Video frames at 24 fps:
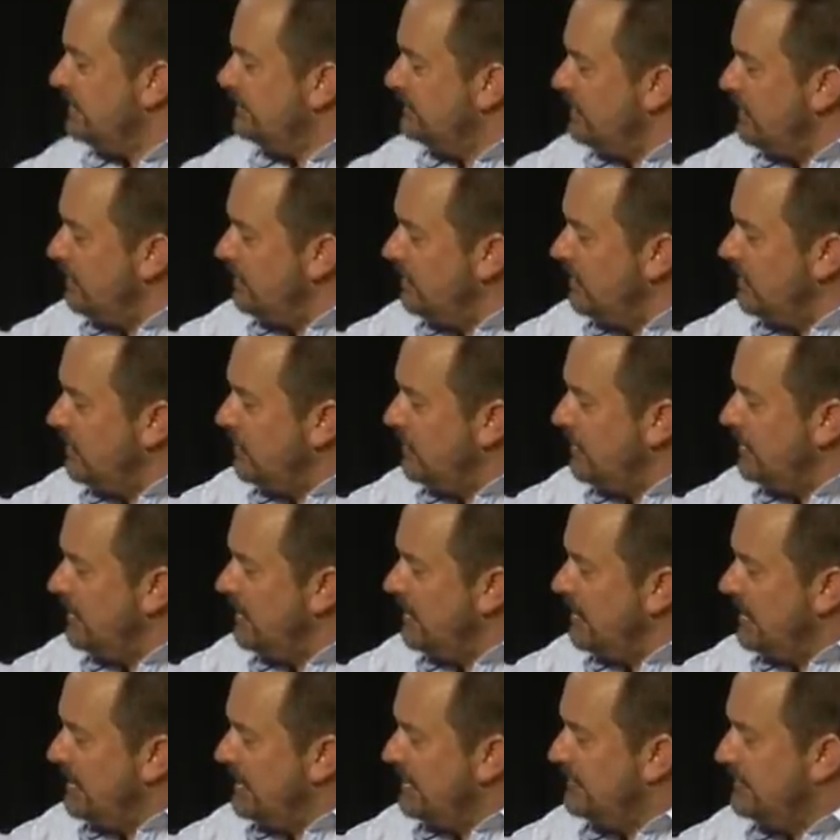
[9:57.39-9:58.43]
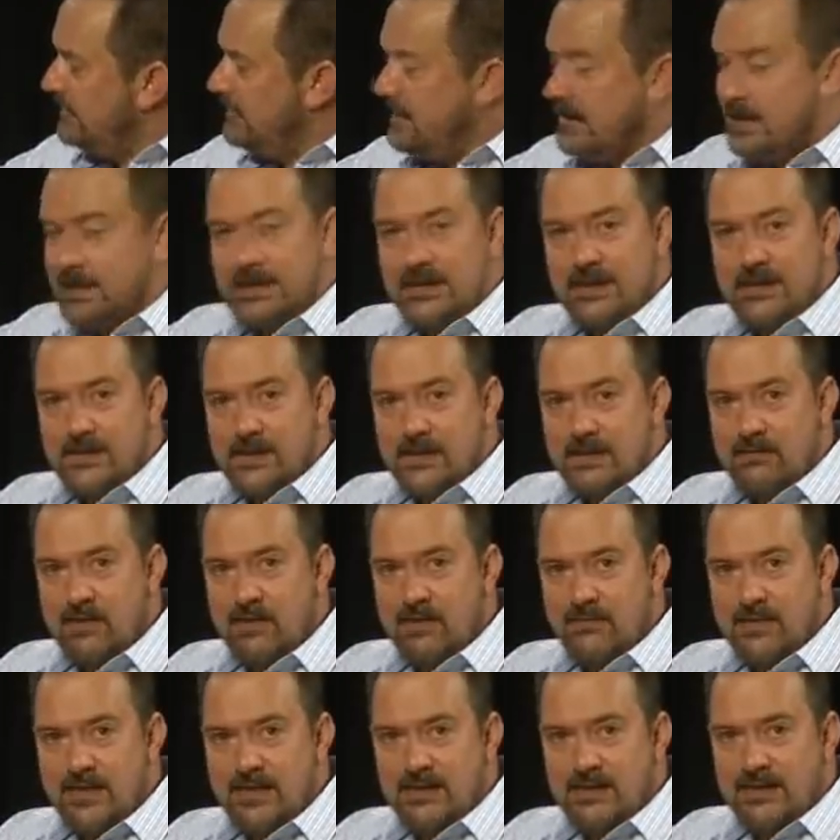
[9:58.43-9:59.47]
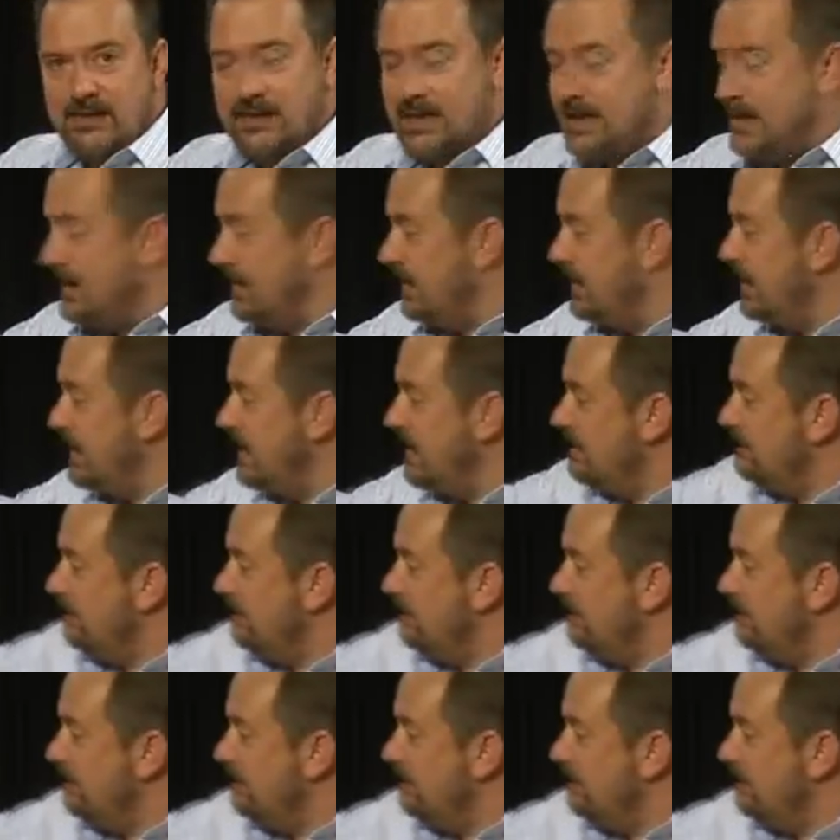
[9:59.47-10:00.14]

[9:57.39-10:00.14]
No longer is this zero meters here,